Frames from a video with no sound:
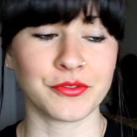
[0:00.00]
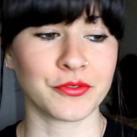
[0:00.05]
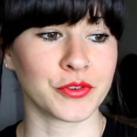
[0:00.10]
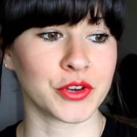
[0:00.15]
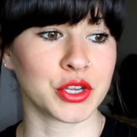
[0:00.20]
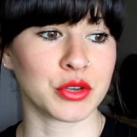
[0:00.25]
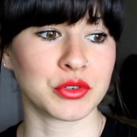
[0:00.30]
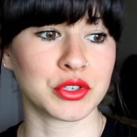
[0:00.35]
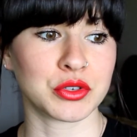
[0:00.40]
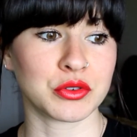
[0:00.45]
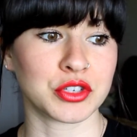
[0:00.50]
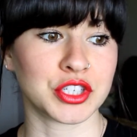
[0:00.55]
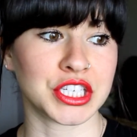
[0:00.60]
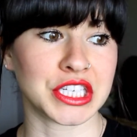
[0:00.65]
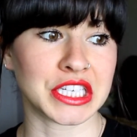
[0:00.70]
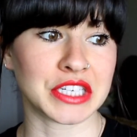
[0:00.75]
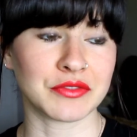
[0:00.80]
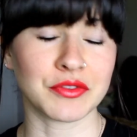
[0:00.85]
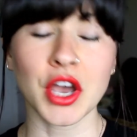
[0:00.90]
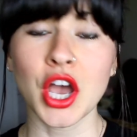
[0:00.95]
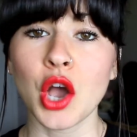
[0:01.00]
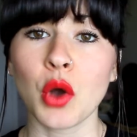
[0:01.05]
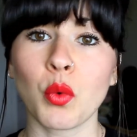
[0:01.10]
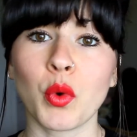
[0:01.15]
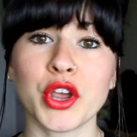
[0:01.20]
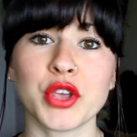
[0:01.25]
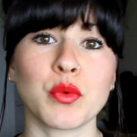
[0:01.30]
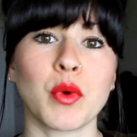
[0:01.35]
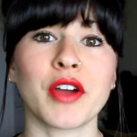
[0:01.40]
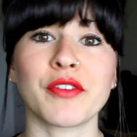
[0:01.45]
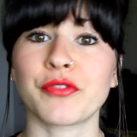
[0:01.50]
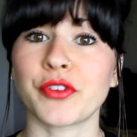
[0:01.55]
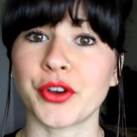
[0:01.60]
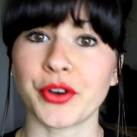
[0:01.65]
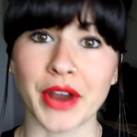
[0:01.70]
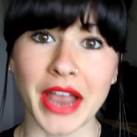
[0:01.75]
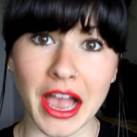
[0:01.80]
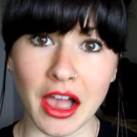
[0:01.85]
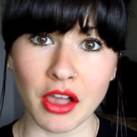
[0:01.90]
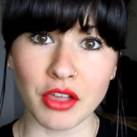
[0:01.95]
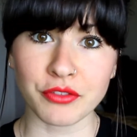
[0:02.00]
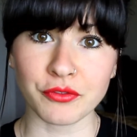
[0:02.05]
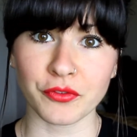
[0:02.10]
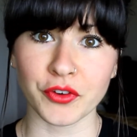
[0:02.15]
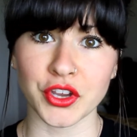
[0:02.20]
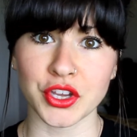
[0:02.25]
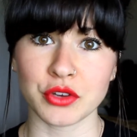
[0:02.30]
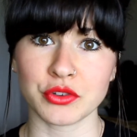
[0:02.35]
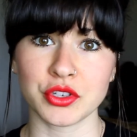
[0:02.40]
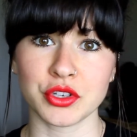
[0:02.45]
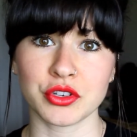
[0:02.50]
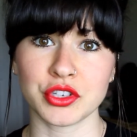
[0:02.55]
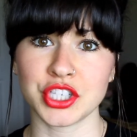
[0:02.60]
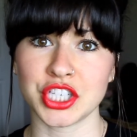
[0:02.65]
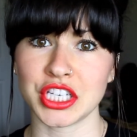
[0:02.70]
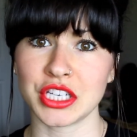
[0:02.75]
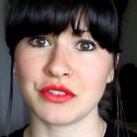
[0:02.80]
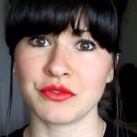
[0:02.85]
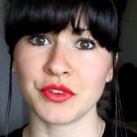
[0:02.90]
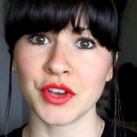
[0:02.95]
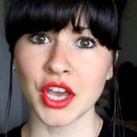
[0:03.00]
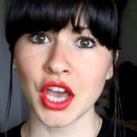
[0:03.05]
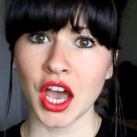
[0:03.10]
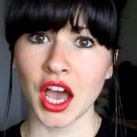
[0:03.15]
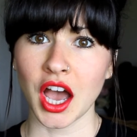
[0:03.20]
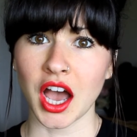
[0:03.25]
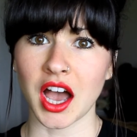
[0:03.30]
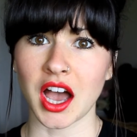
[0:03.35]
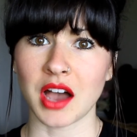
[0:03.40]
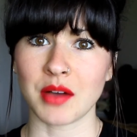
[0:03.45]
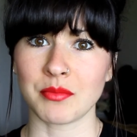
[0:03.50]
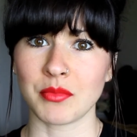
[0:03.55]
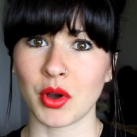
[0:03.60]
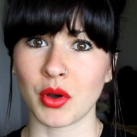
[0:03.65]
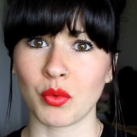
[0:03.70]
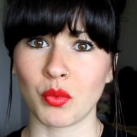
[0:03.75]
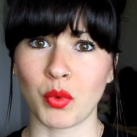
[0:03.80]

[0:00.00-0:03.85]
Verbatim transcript: for you to achieve what you want for your health, for you to achieve um,